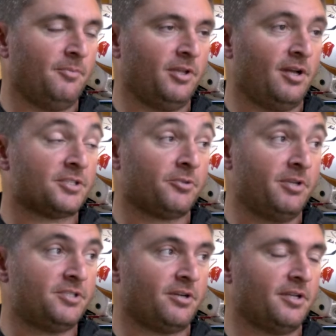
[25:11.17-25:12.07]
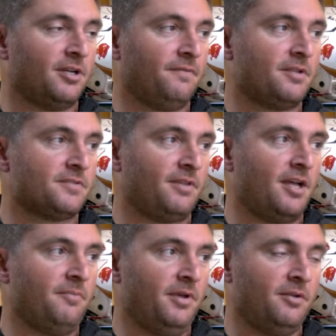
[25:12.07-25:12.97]
We lost 3 starting offensive
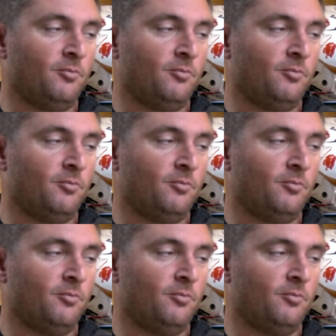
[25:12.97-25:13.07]
linemen,